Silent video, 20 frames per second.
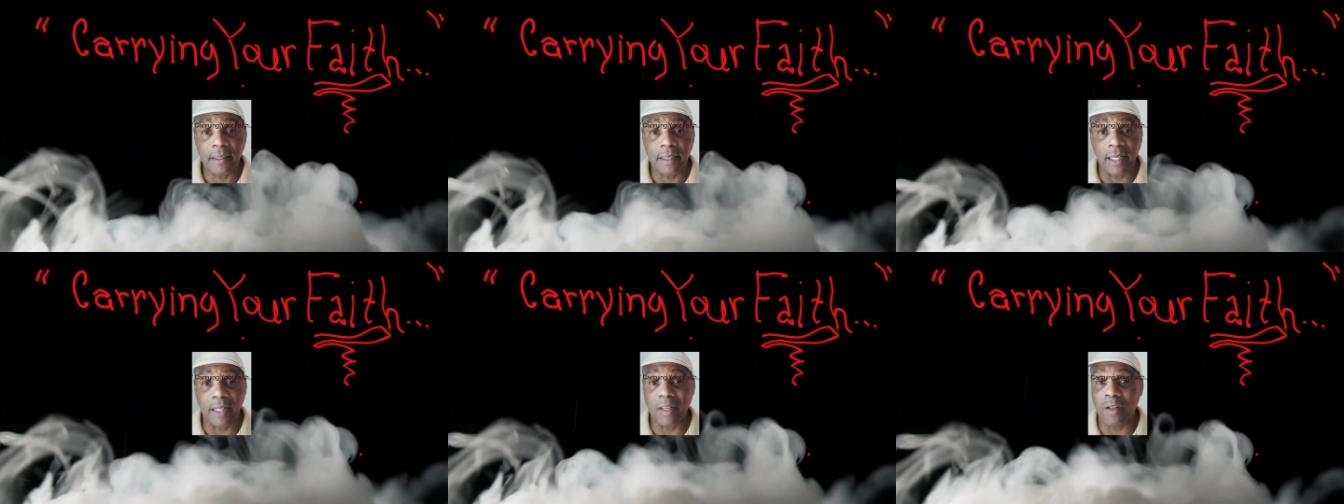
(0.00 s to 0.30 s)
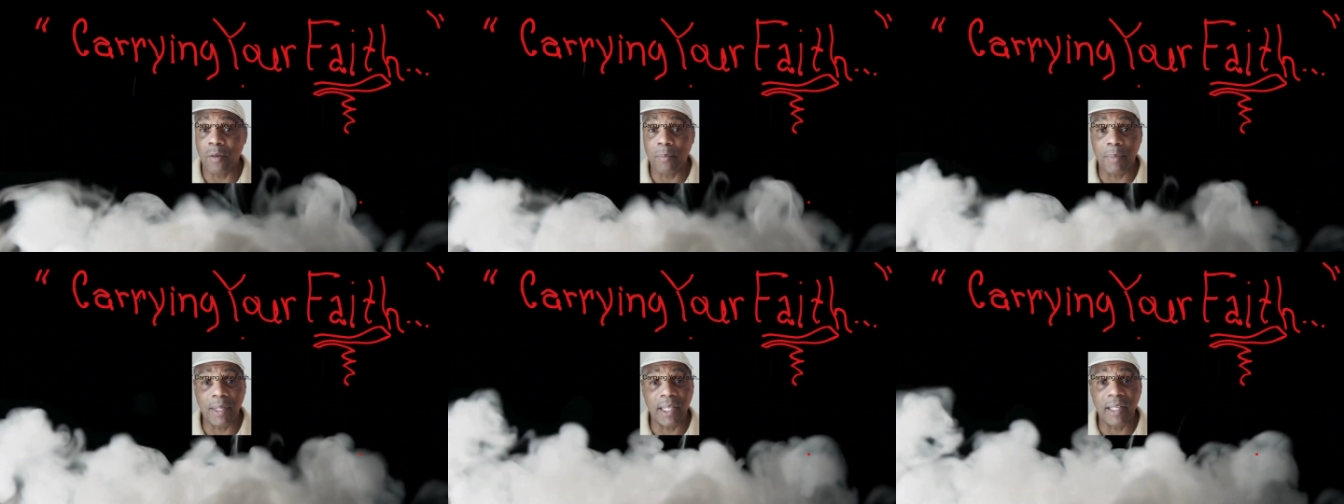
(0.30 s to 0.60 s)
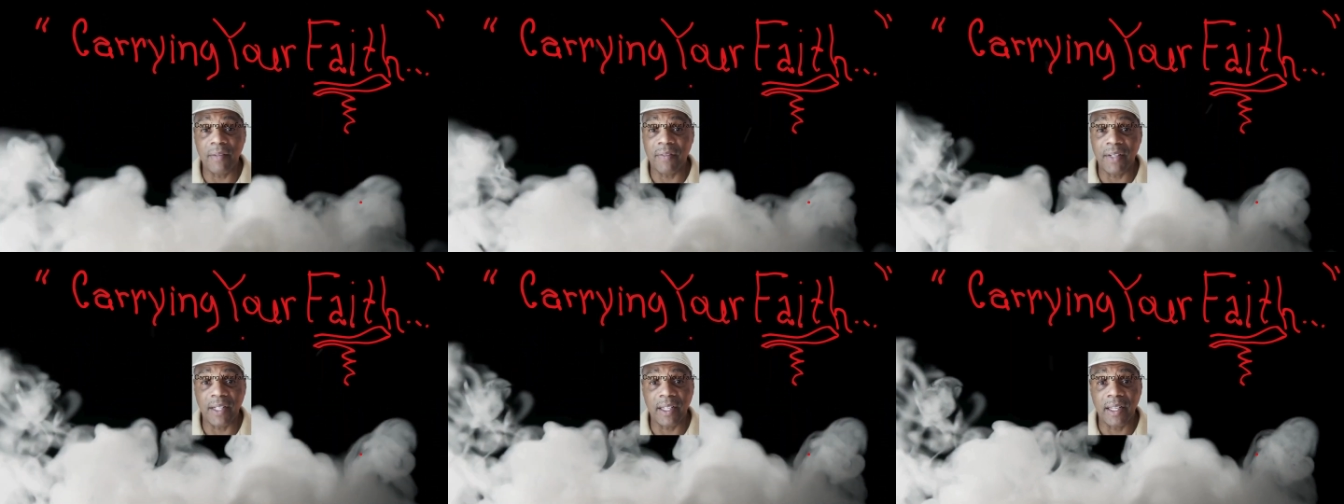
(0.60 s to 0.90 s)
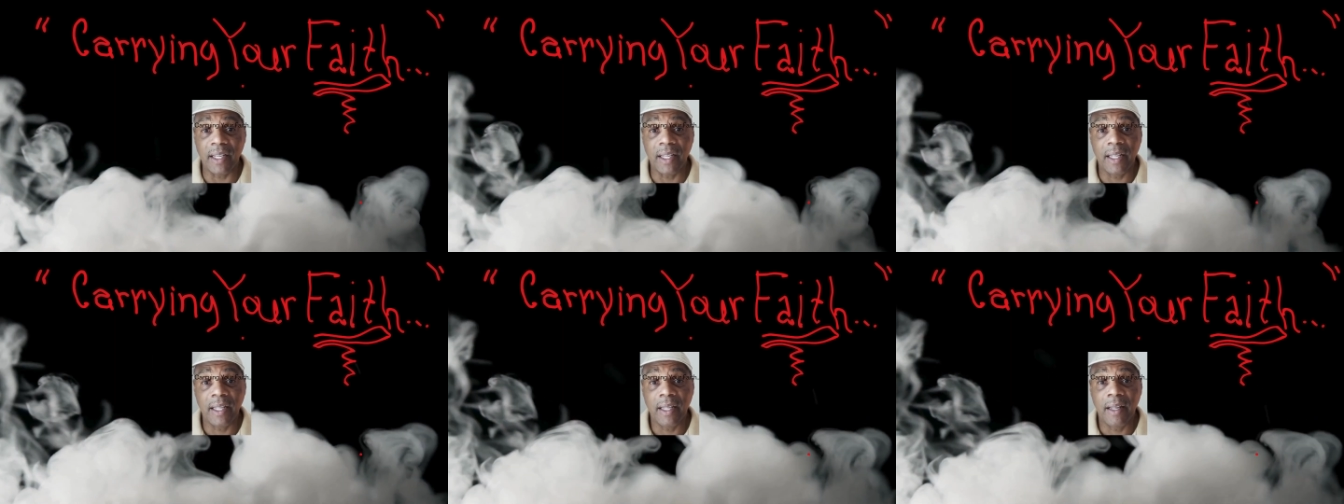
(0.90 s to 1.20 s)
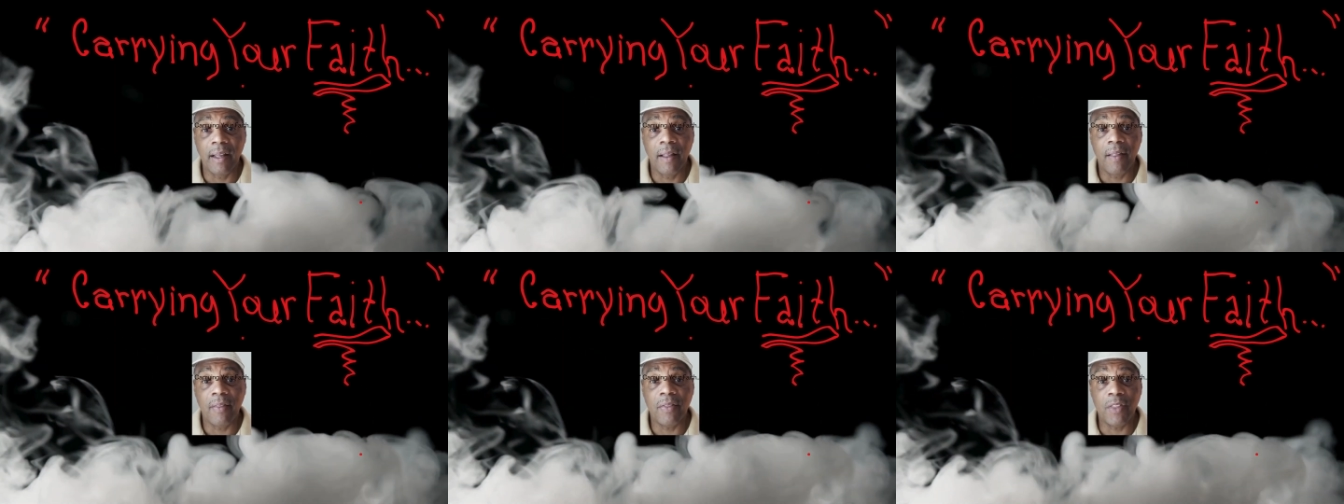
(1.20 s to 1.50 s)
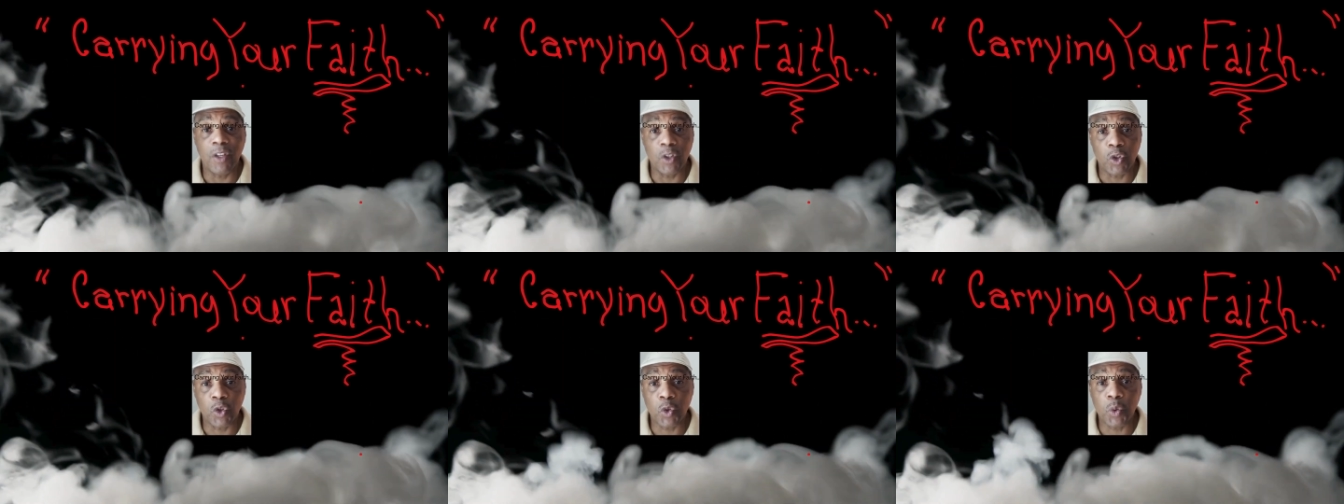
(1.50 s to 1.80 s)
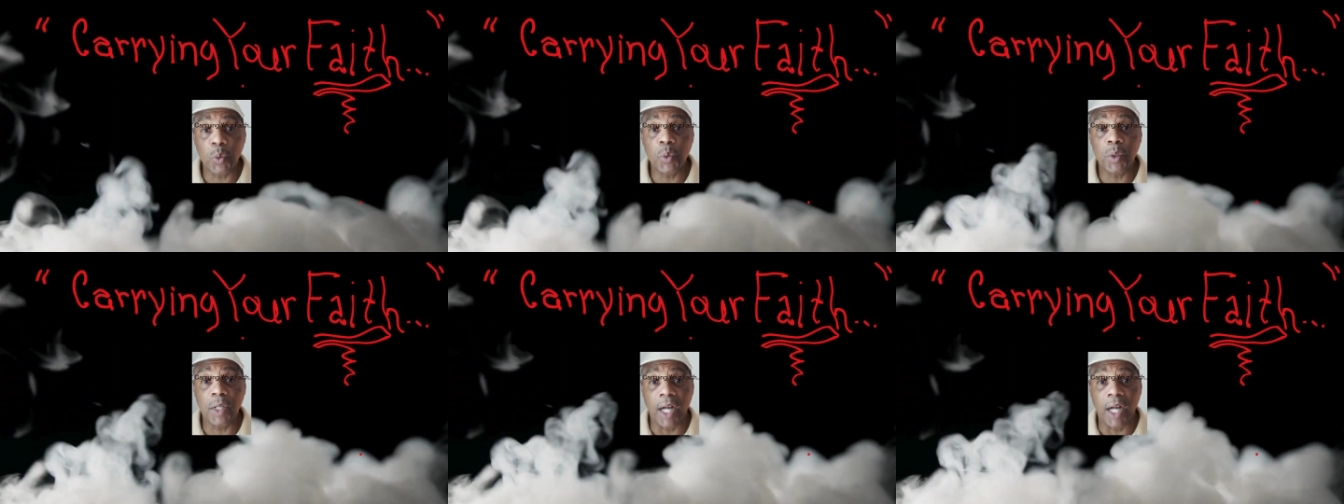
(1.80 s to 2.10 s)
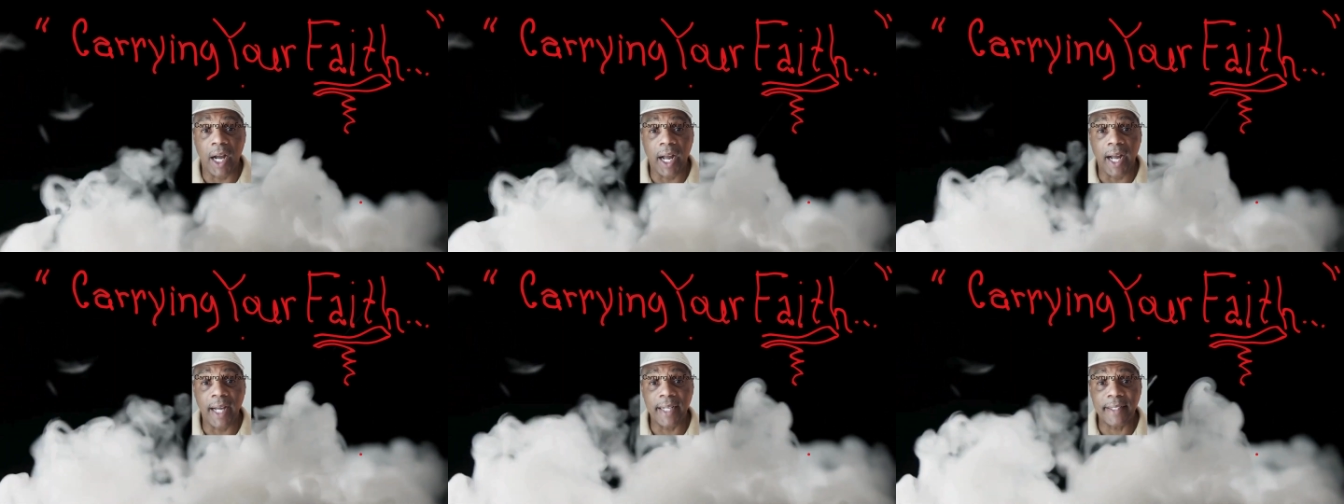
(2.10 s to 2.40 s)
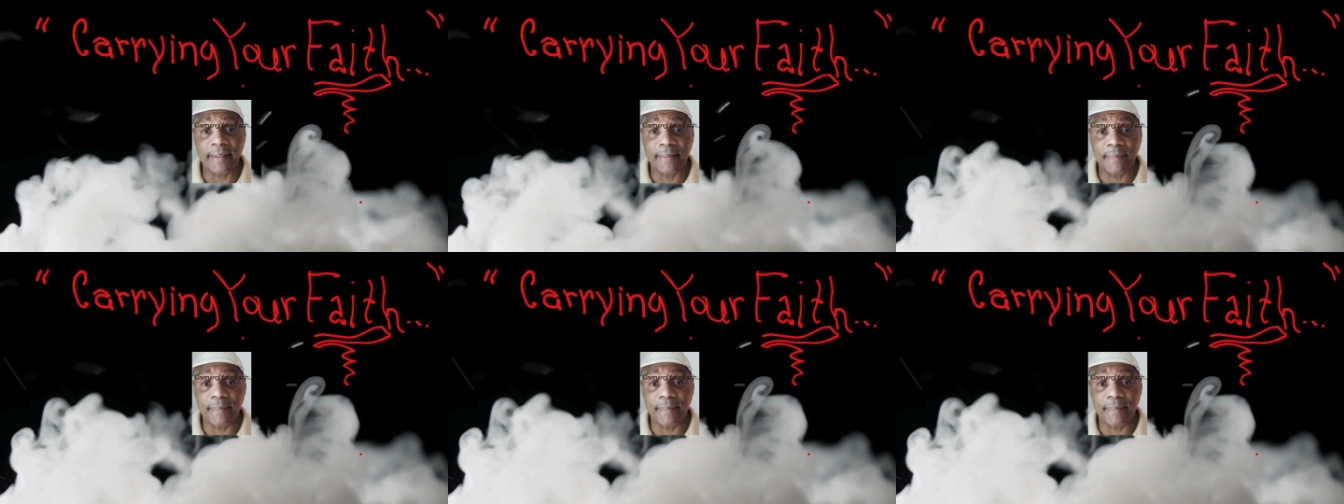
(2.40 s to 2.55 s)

They don't believe in the true God.